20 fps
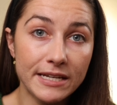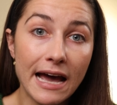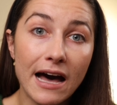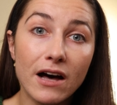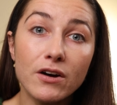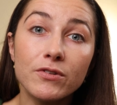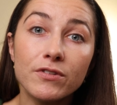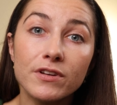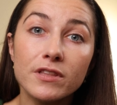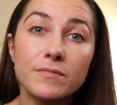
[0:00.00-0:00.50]
the
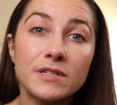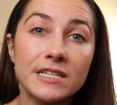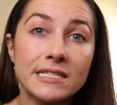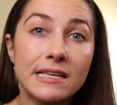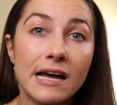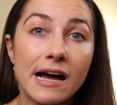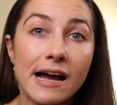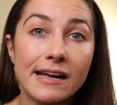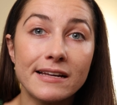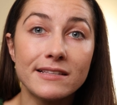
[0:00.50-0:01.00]
algorithm
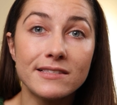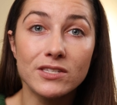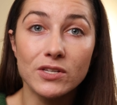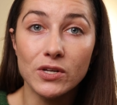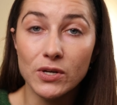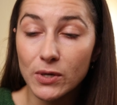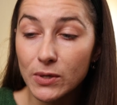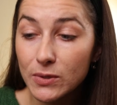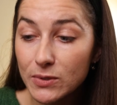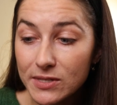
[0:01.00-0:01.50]
decides
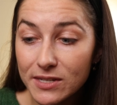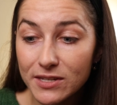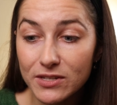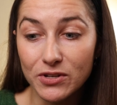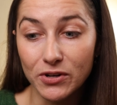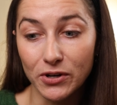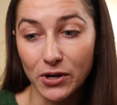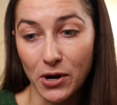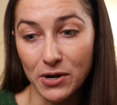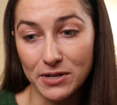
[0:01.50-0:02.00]
who sees
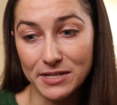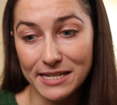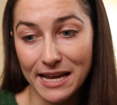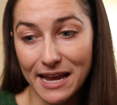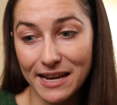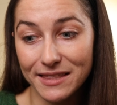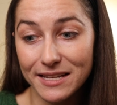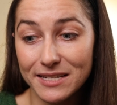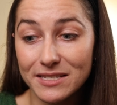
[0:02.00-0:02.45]
your content.